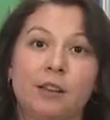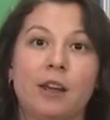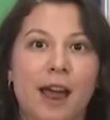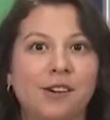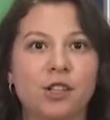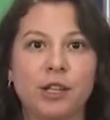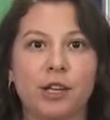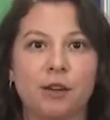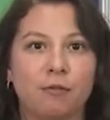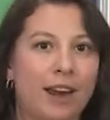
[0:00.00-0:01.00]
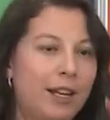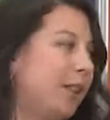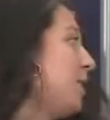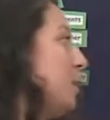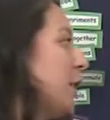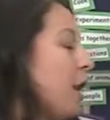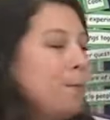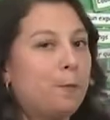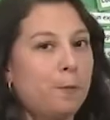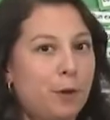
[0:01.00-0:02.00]
they're actually getting ready to
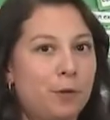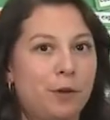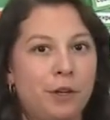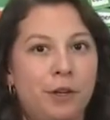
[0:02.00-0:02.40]
become fruit.